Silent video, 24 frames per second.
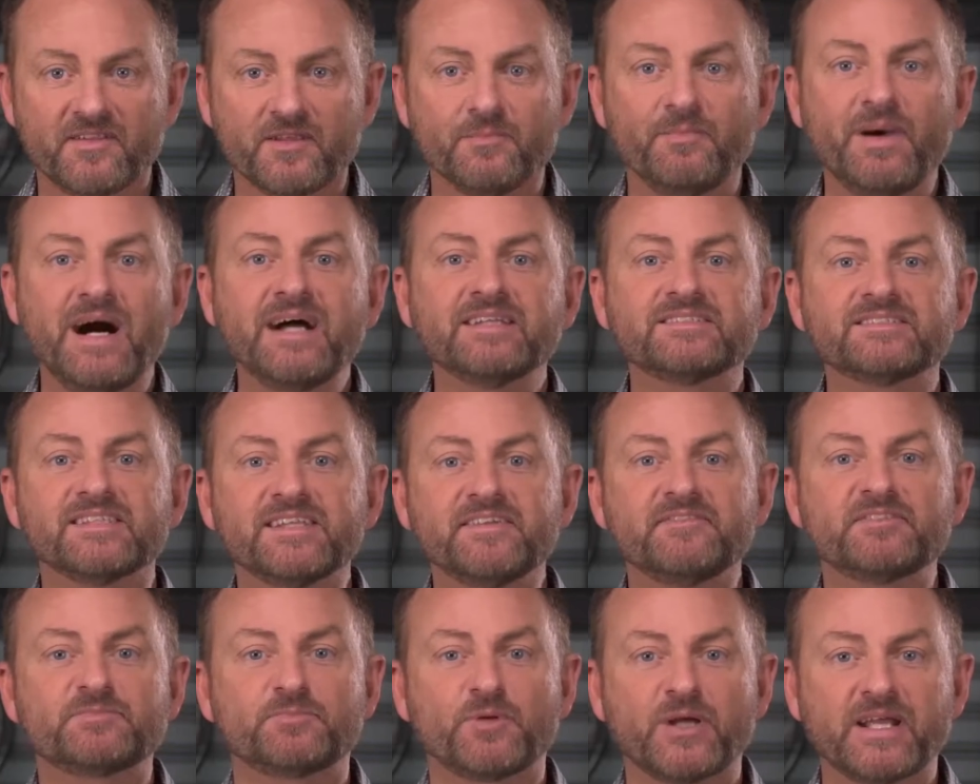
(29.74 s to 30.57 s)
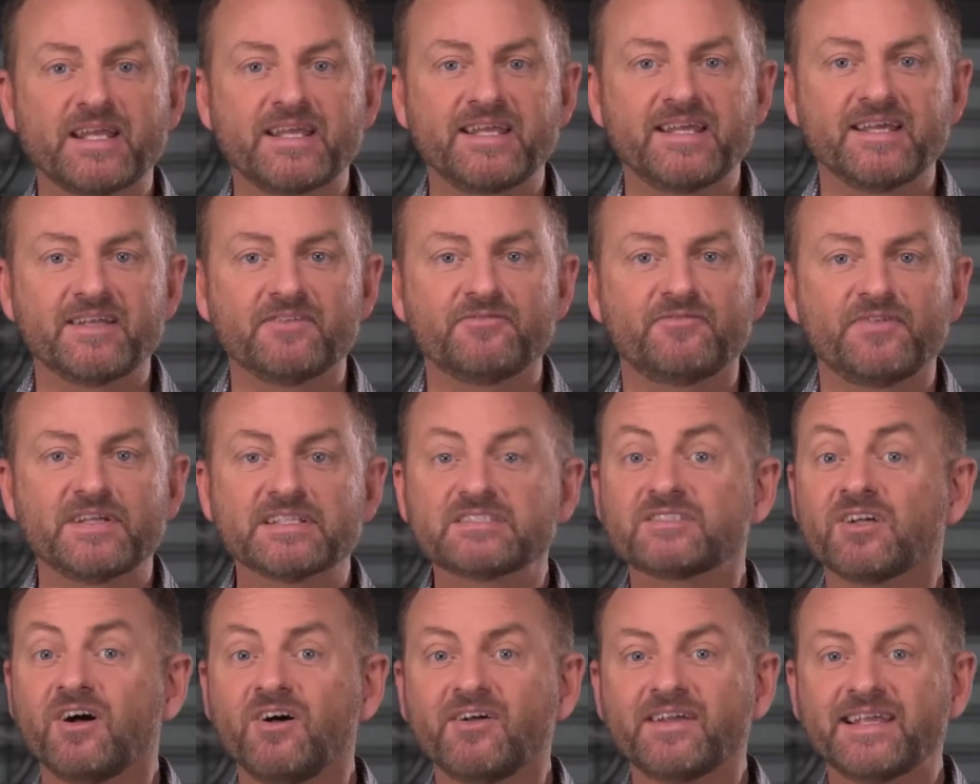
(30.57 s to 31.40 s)
The Modz leaf spring kit
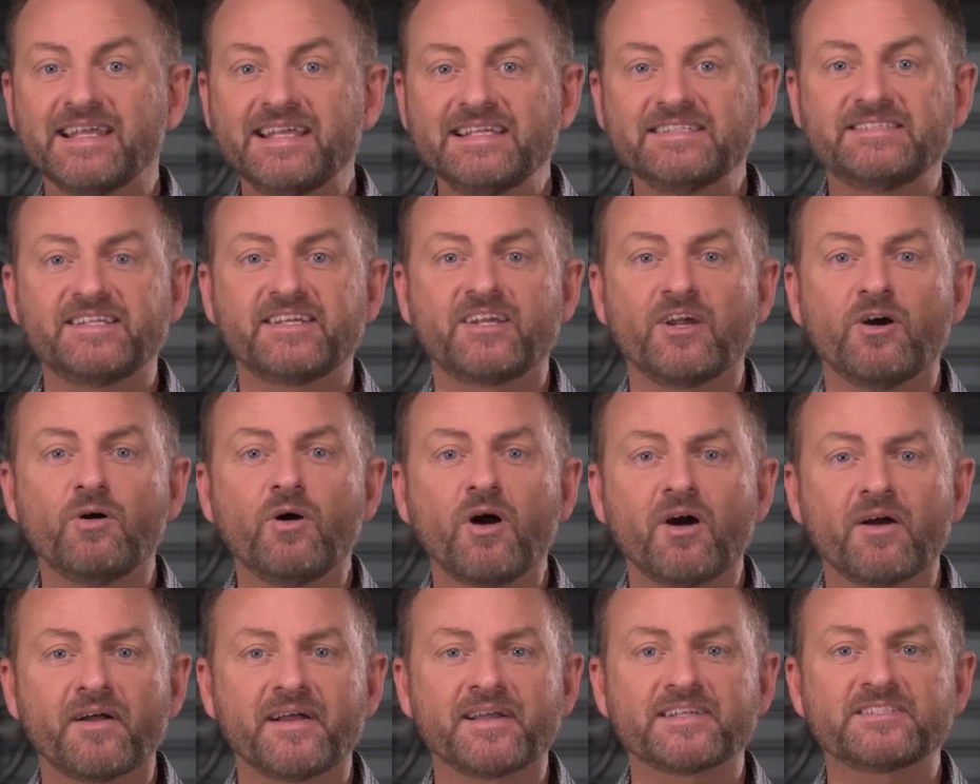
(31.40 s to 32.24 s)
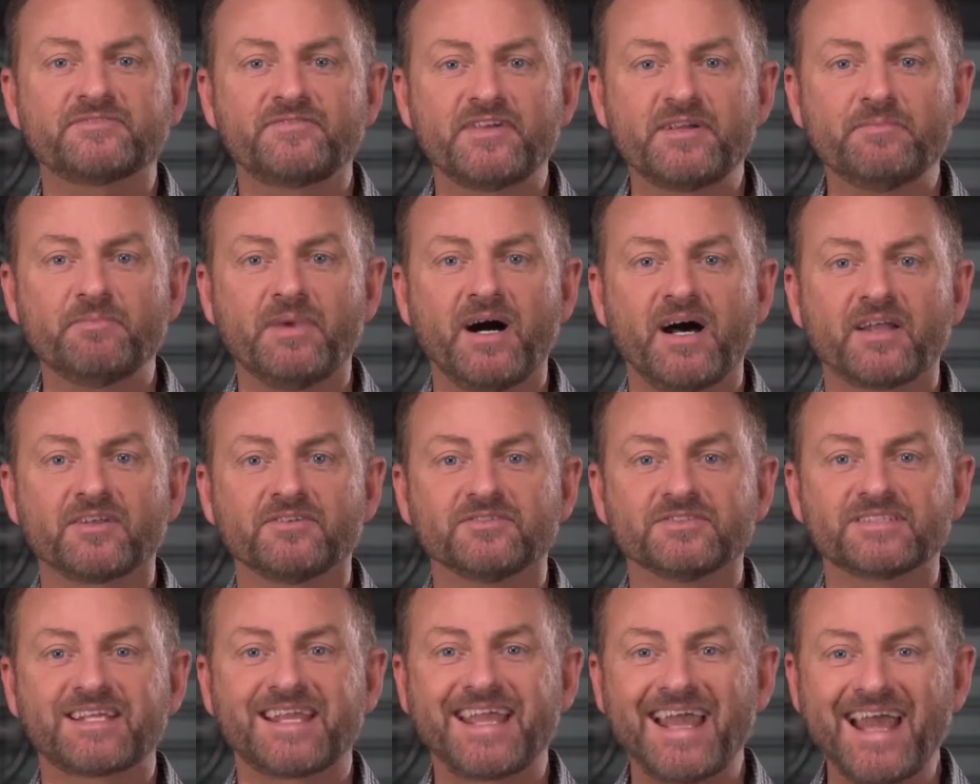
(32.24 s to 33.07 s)
fits all EZGO RXV
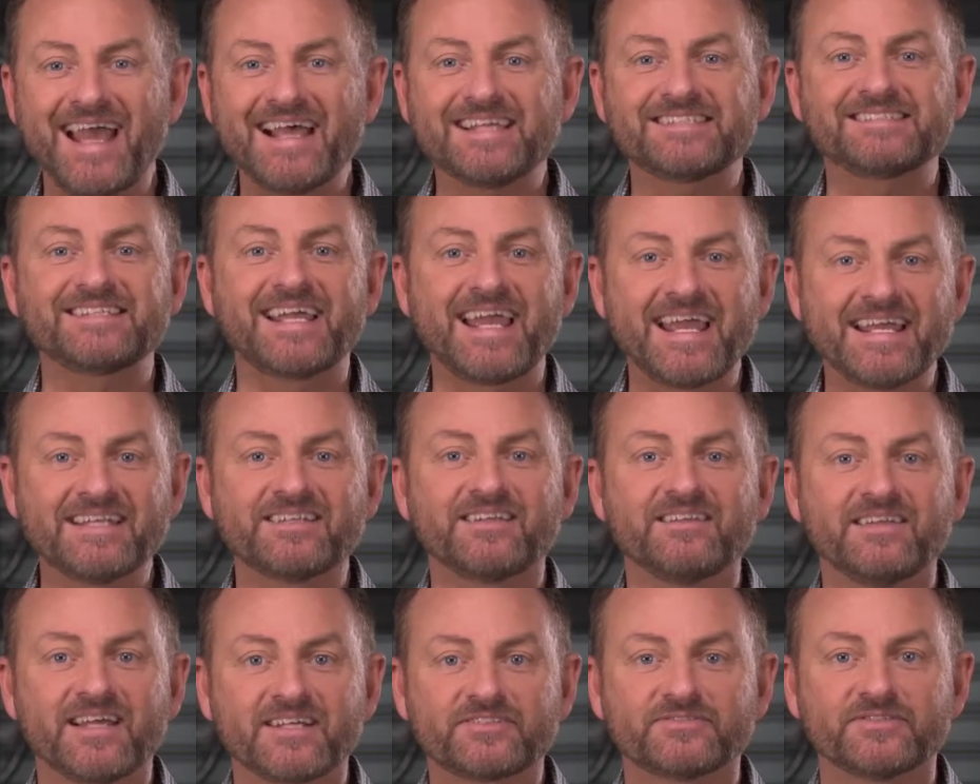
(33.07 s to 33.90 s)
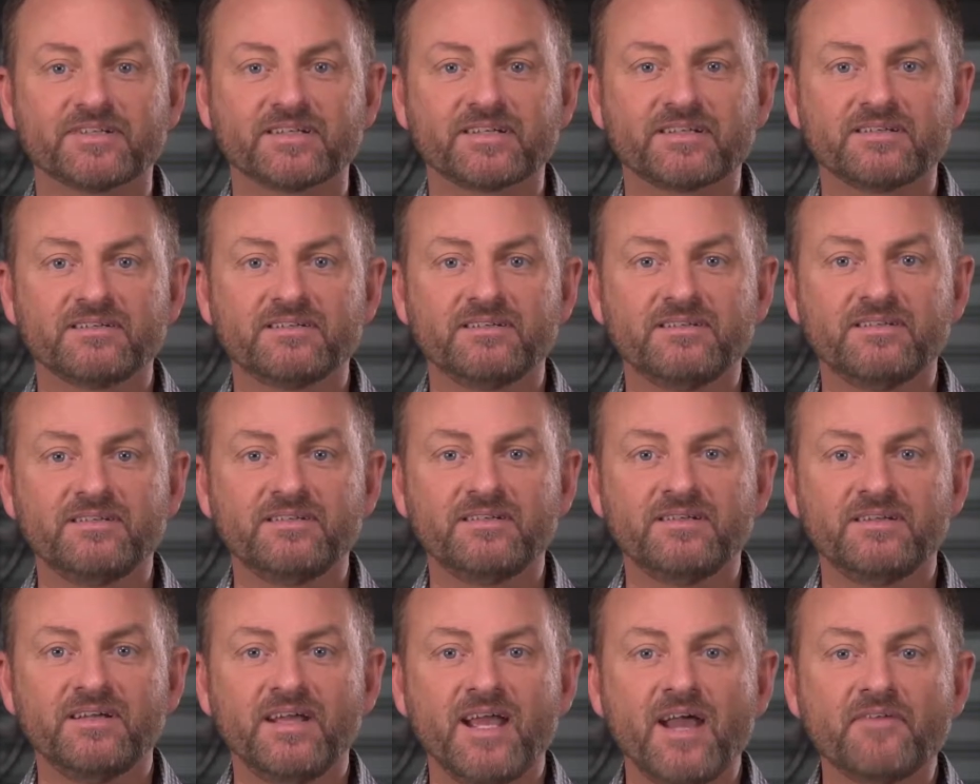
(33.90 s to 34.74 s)
models, gas and electric.
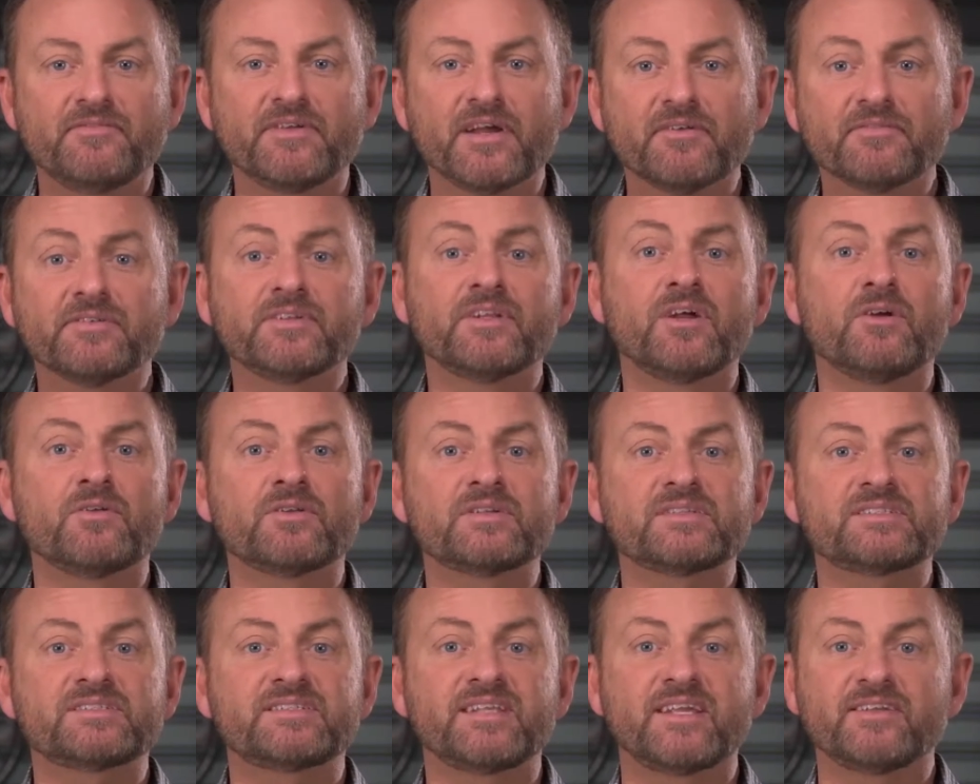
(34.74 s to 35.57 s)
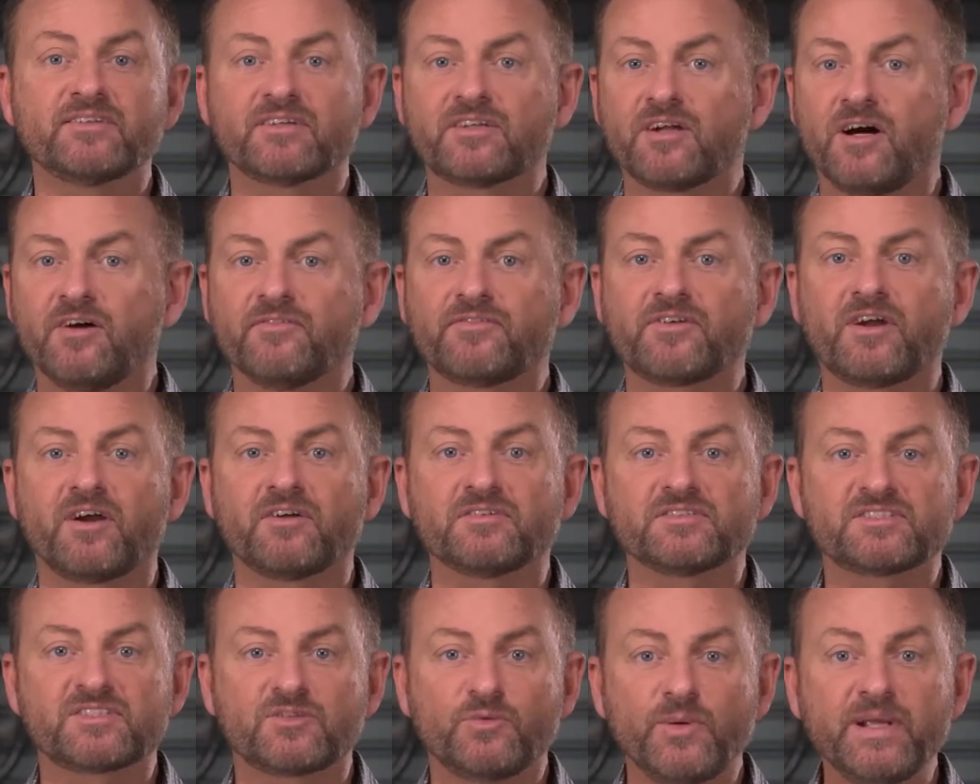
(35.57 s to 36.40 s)
Have you ever noticed that your golf
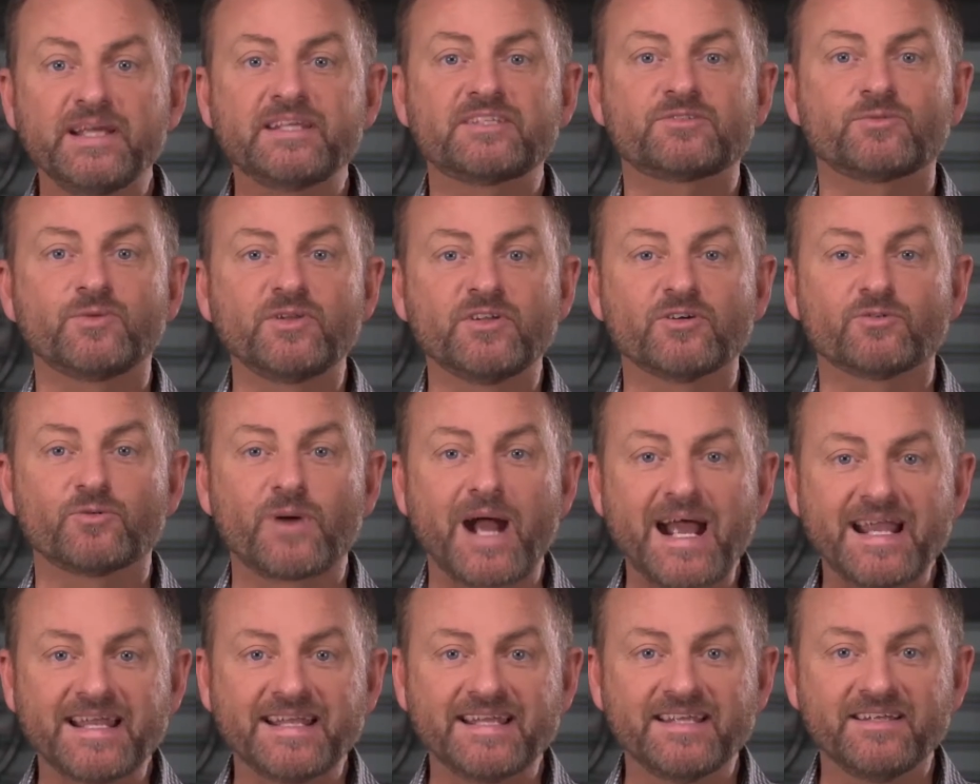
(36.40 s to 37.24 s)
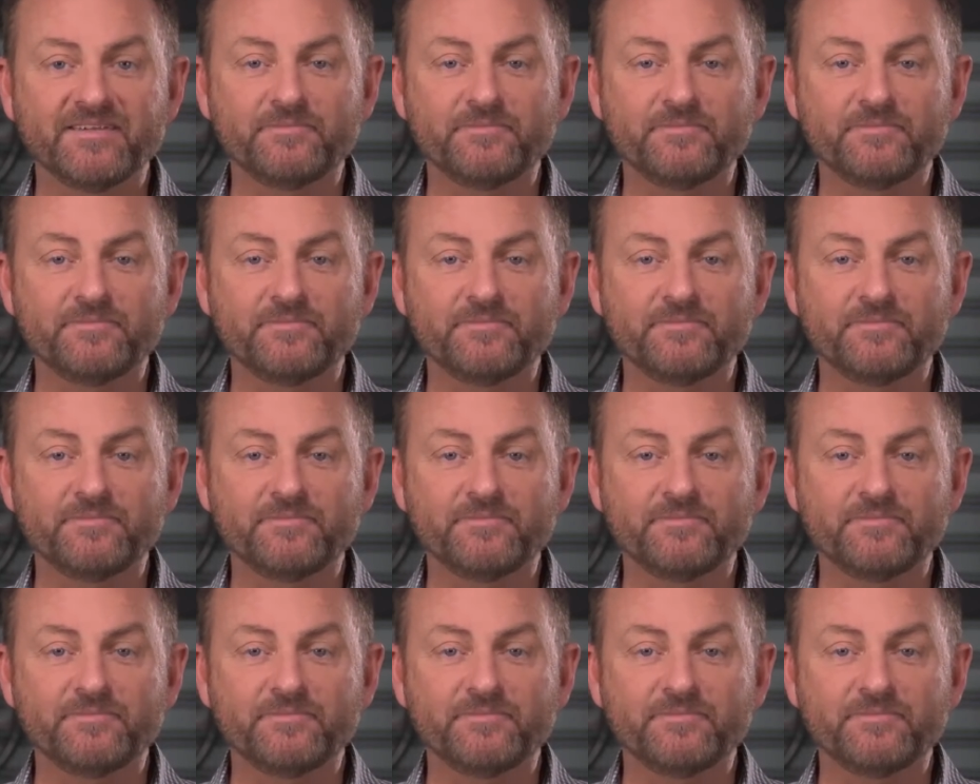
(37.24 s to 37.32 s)
cart squeaks when you're riding